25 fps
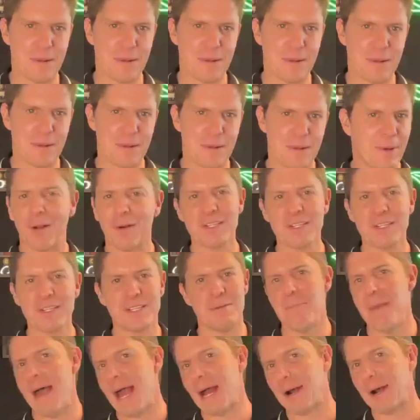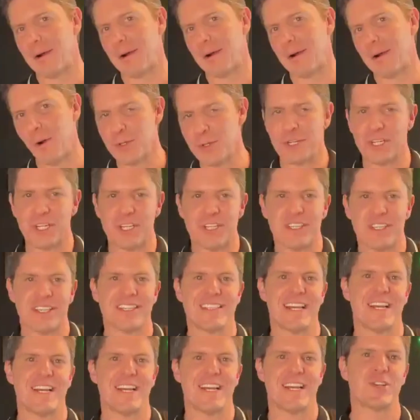and calories and macros, which
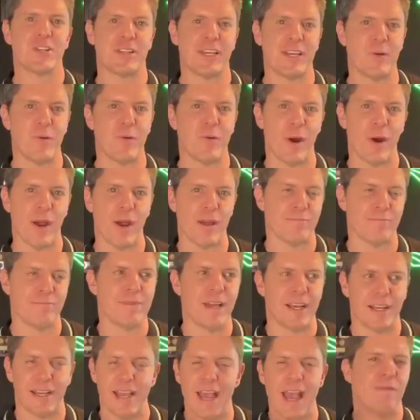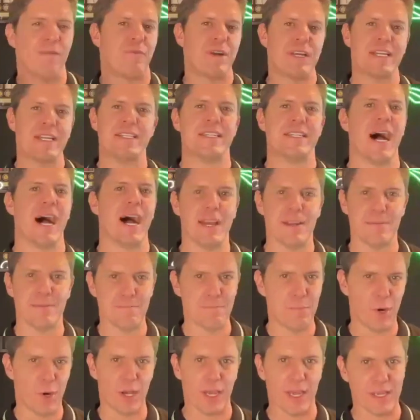is essentially where like every
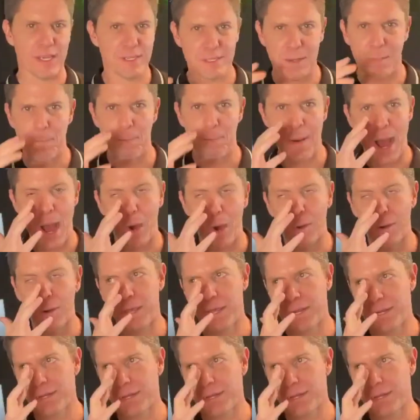diet book is about.